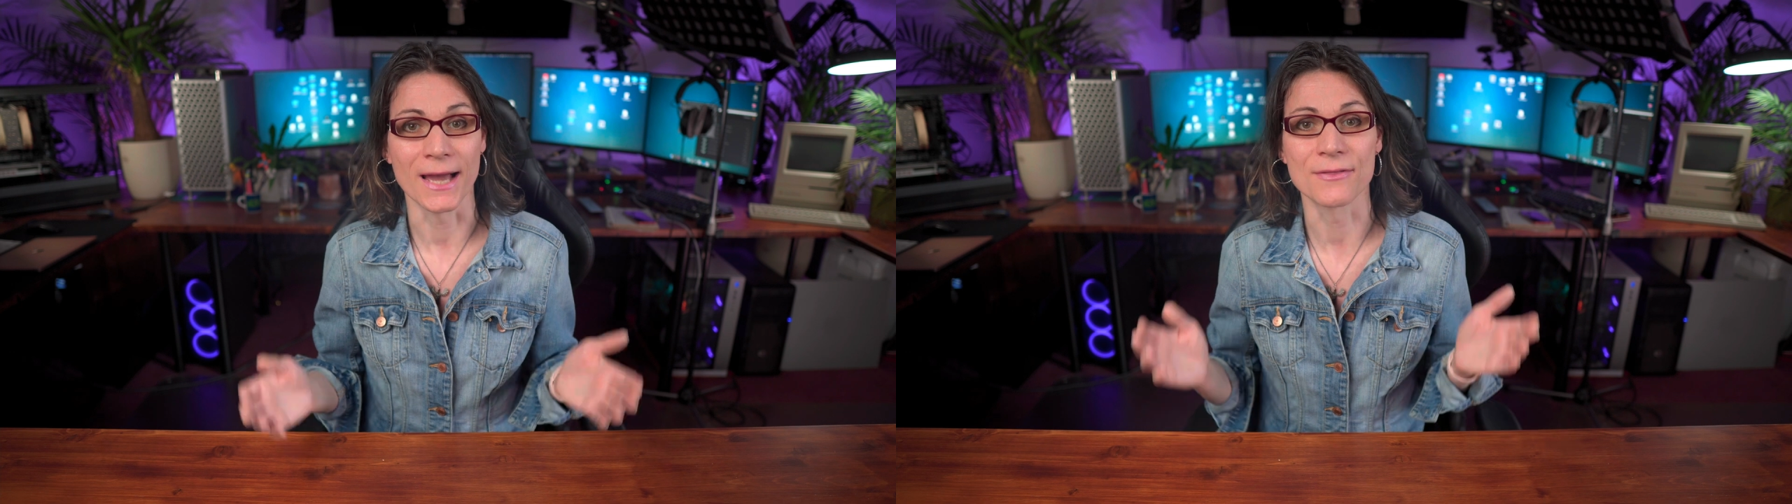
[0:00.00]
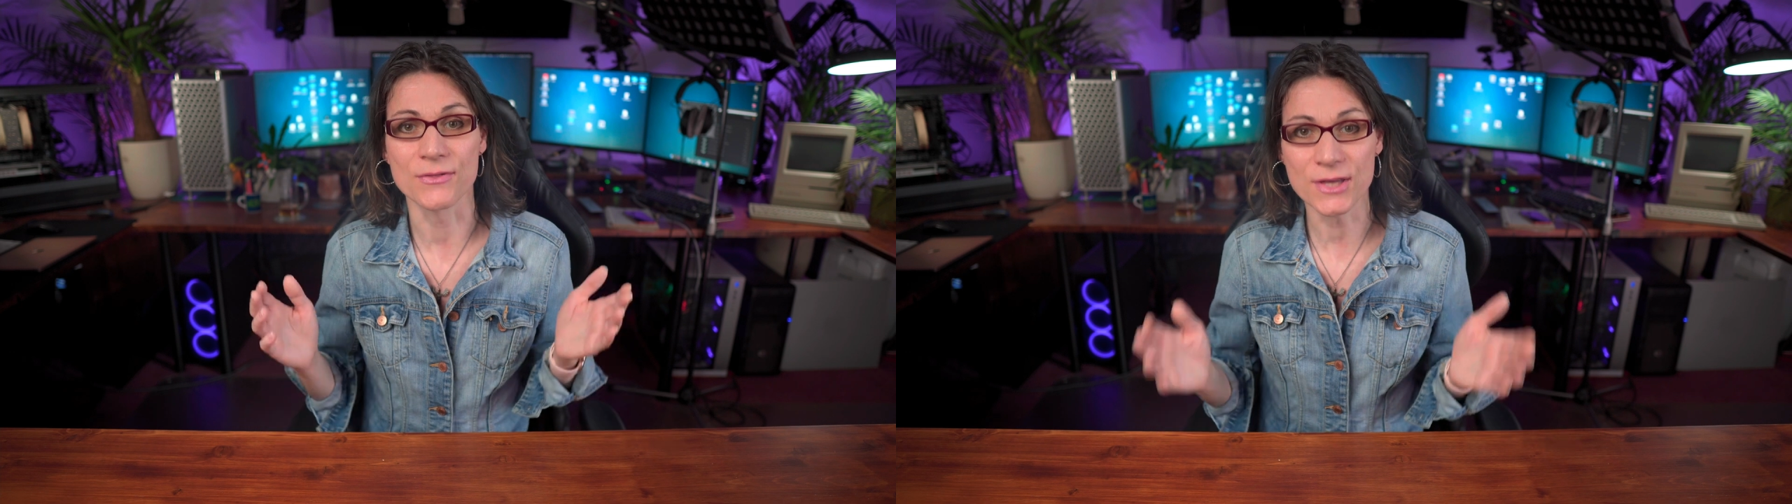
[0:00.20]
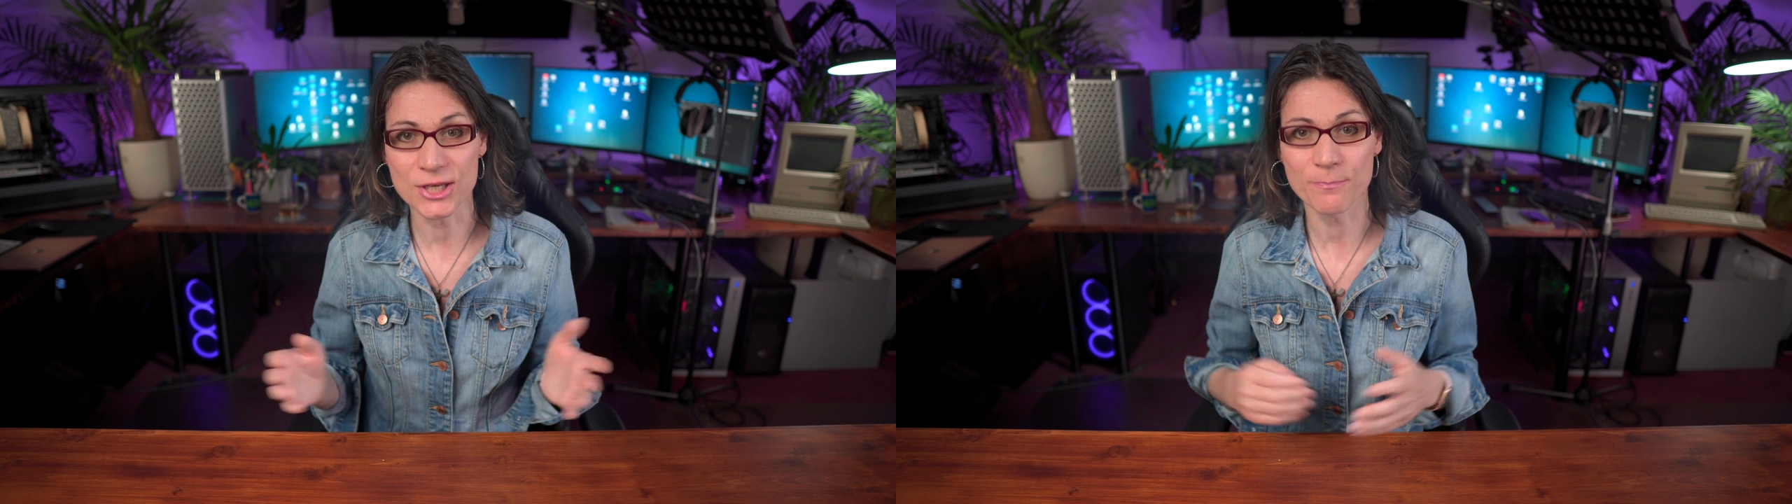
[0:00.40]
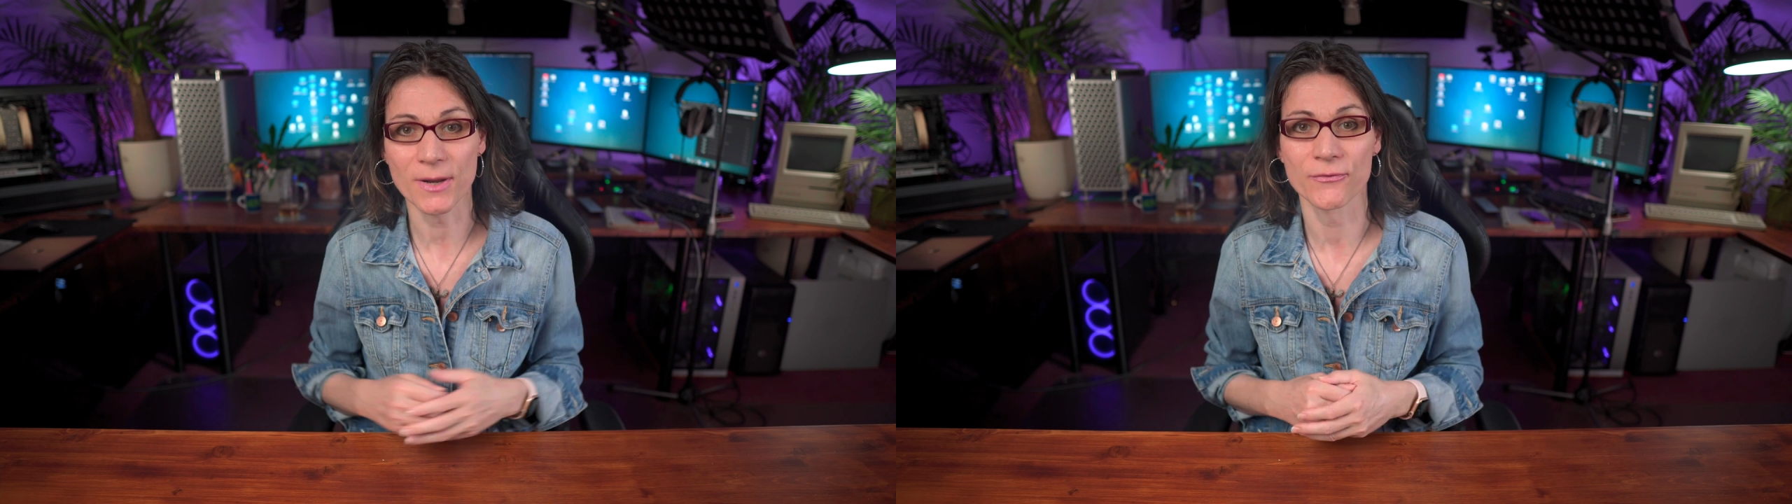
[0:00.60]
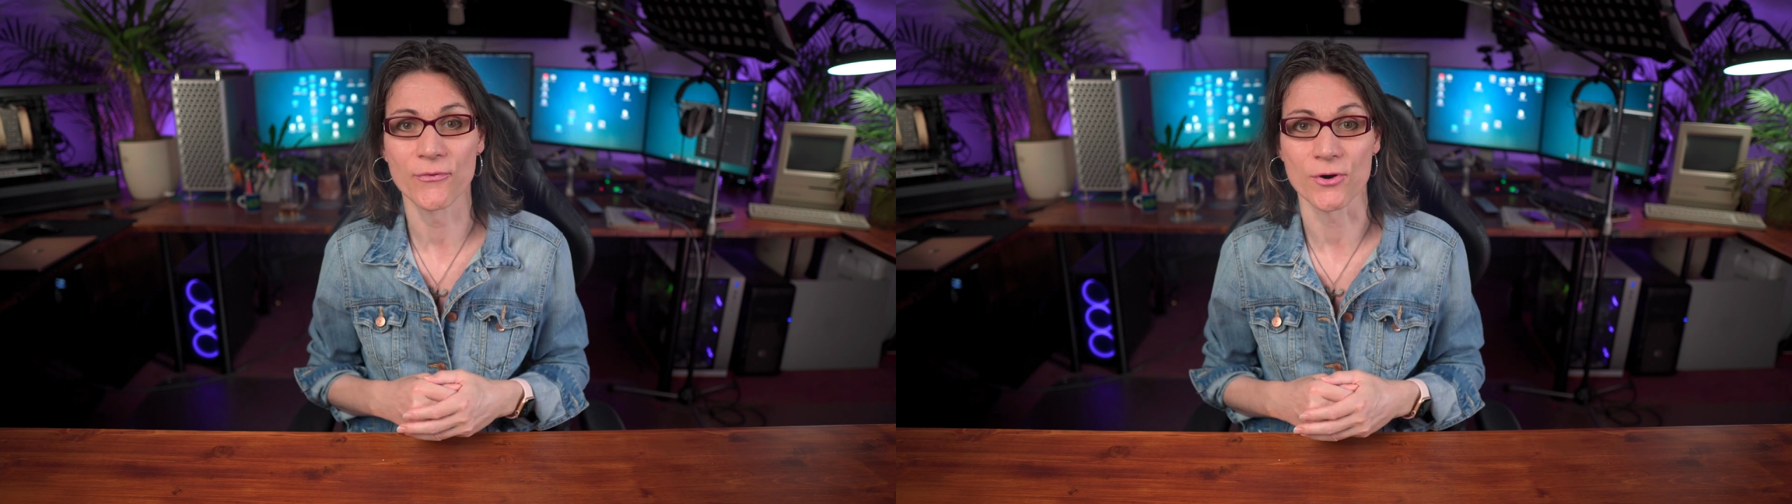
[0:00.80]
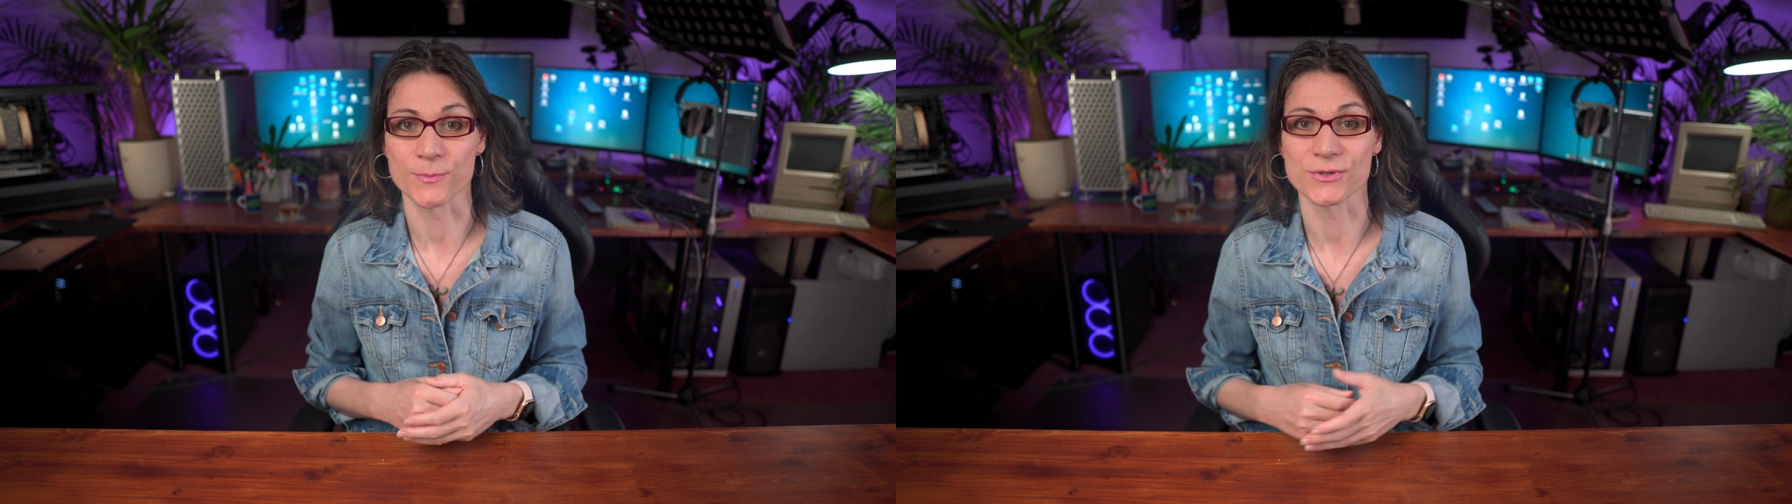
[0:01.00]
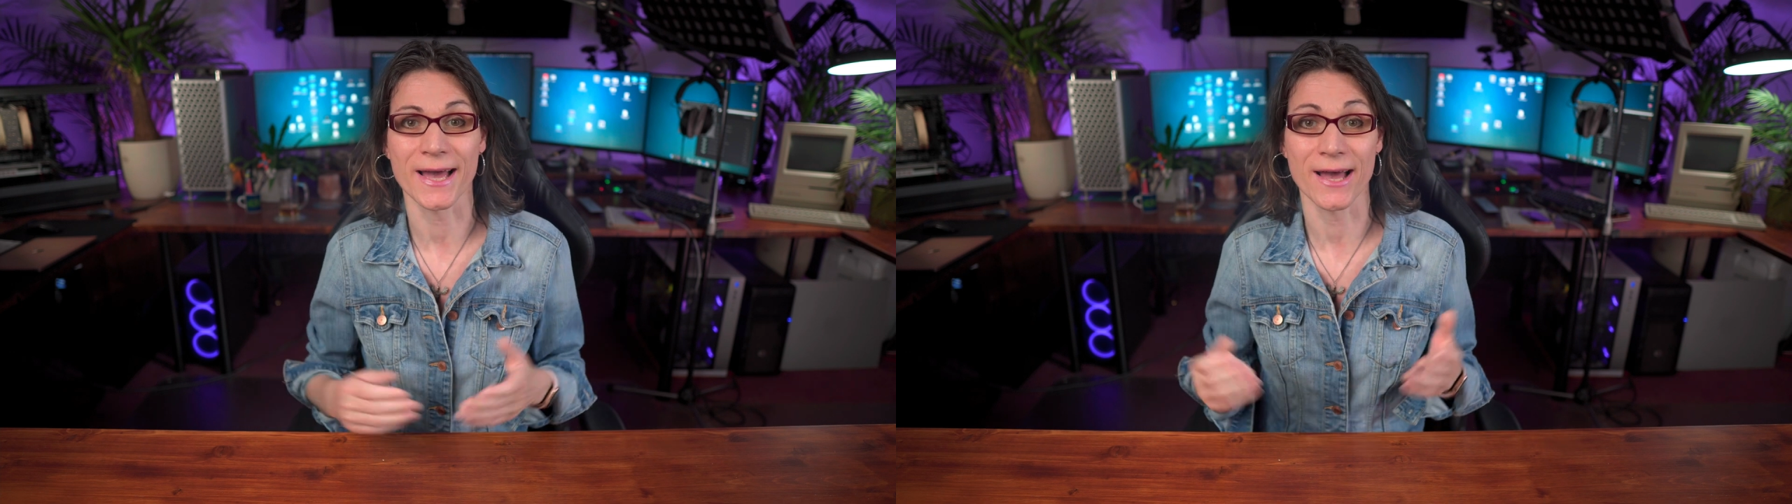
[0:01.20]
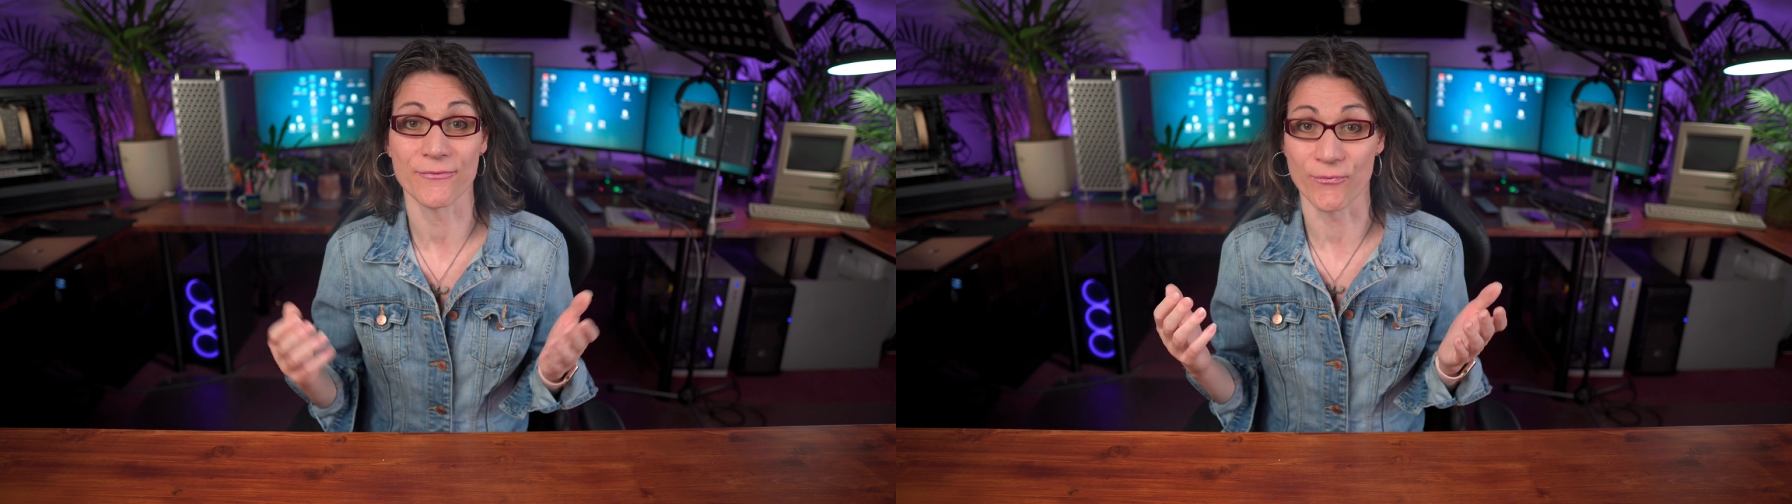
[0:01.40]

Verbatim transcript: And these platforms have